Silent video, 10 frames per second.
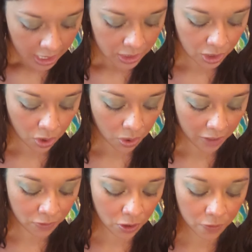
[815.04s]
So
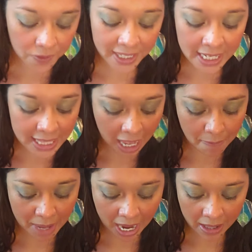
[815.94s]
if you're feeling
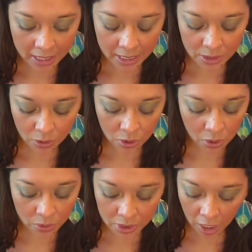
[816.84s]
that malice or
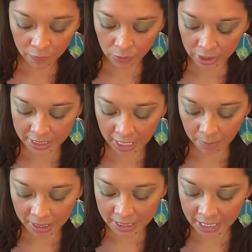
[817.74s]
closed off or
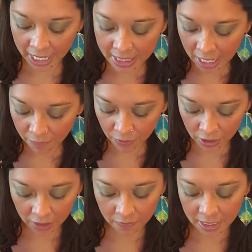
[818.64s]
resentment, take that
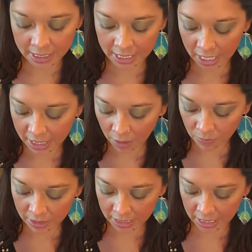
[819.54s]
forgiveness, take that
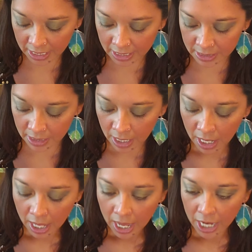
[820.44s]
release,
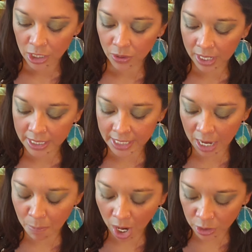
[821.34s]
and you can
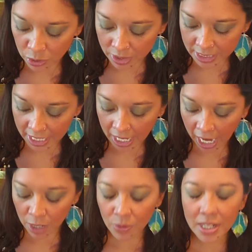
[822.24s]
say mantras like,
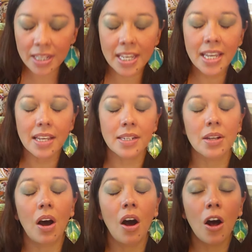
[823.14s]
I release
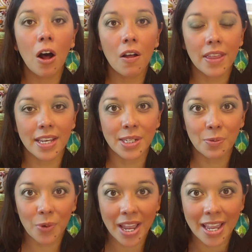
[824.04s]
all that is
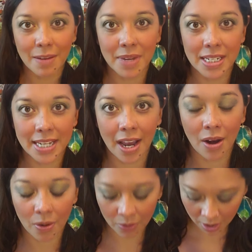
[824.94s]
weighing me
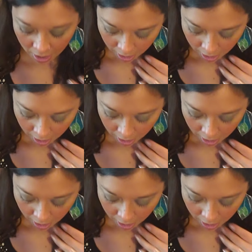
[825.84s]
down.